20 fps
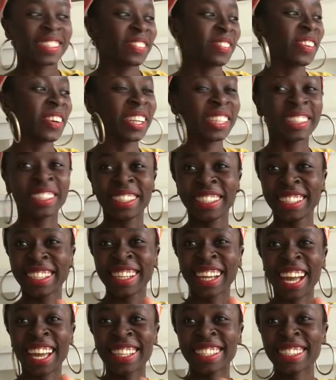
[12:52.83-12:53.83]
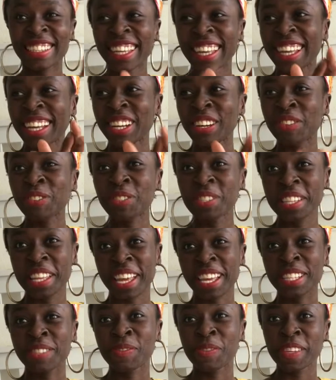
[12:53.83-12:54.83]
what do you guys think of
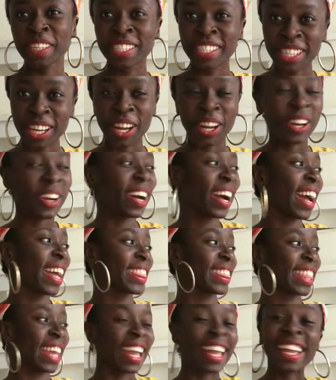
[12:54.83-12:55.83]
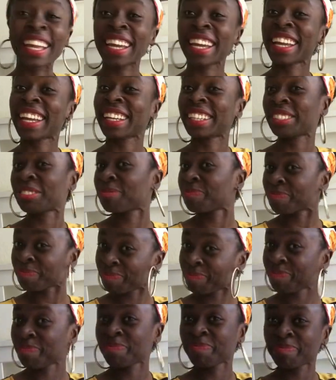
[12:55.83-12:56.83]
today's video? I think
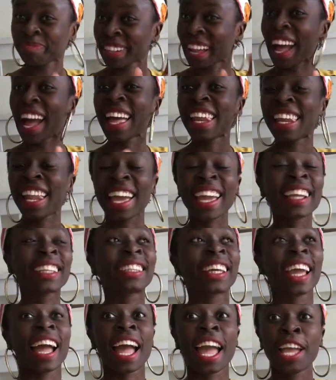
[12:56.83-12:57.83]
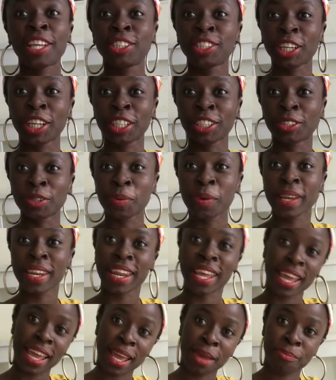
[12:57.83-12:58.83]
I liked it. I enjoyed
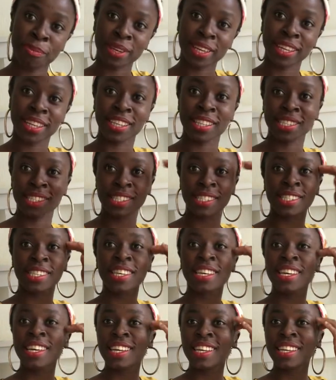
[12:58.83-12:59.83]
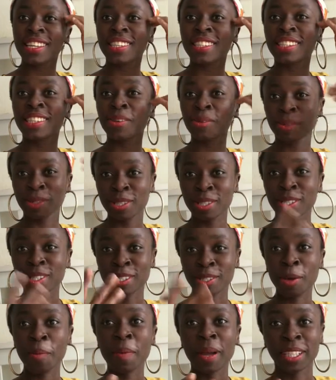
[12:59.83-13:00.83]
doing it because there was
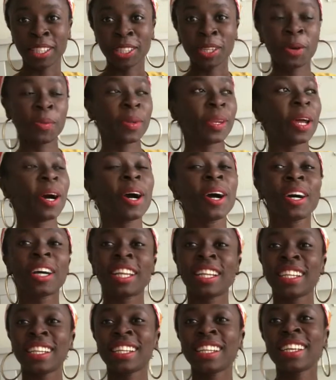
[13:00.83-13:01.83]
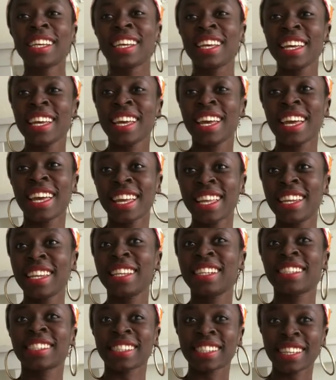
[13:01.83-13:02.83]
so much going on
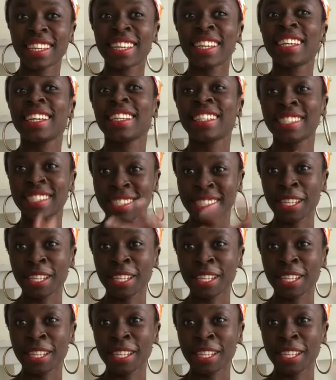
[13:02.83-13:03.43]
and it's